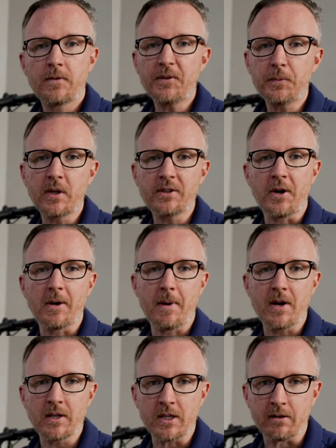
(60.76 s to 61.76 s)
First, we're going to talk
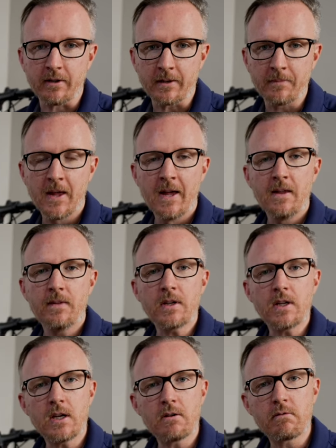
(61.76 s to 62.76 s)
about gearing. The
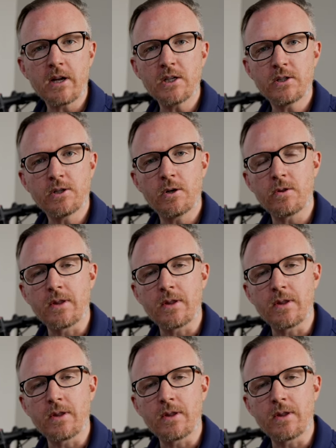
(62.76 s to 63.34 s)
gear ratio